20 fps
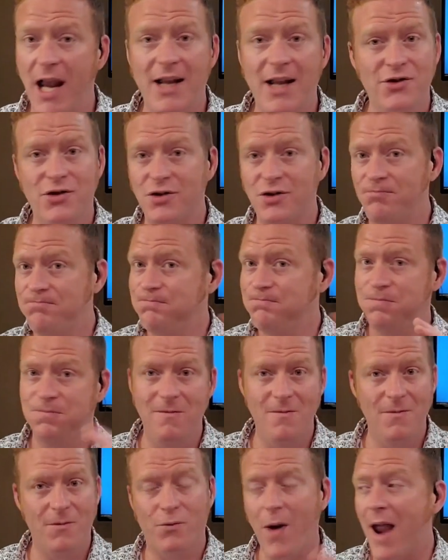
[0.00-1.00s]
change
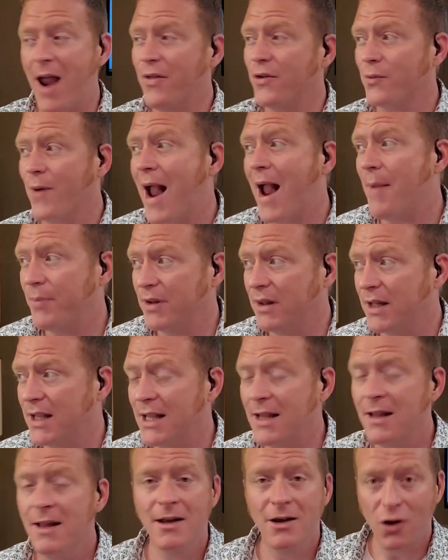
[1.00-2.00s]
rather
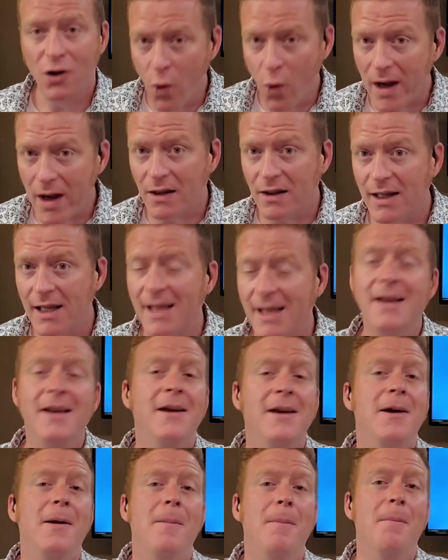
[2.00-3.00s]
rapidly, quickly,
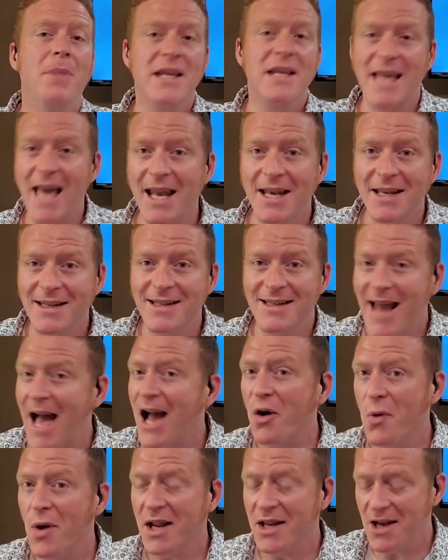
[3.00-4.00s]
but yet
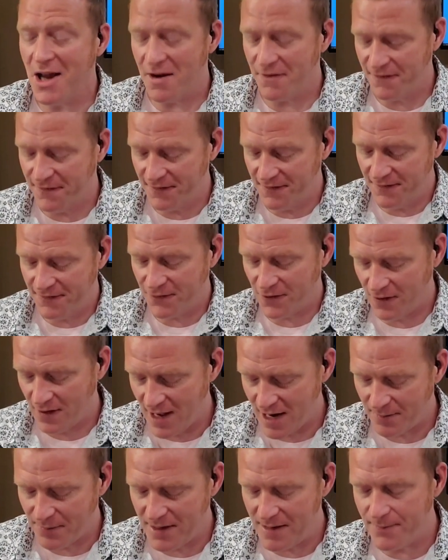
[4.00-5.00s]
not quick enough for a
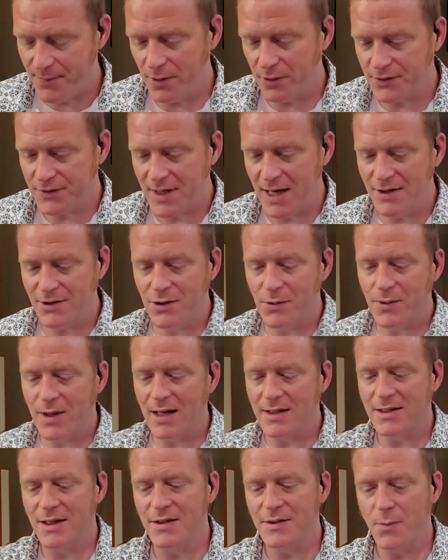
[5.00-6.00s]
lot of people. Stay tuned, we
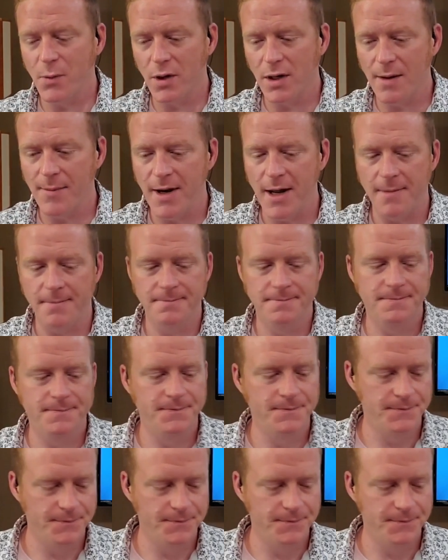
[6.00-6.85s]
got tons more coming up.